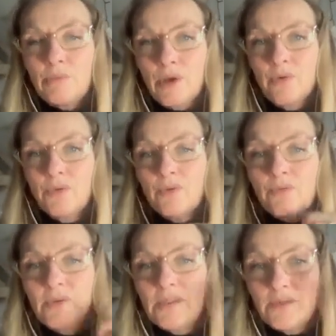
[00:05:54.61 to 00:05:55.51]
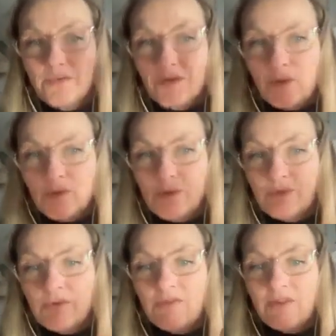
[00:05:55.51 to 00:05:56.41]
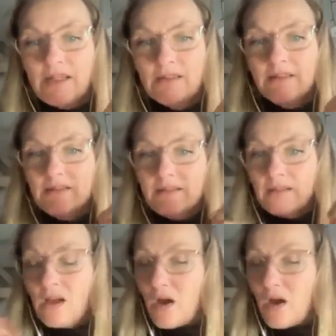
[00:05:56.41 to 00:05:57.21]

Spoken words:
Both of these future events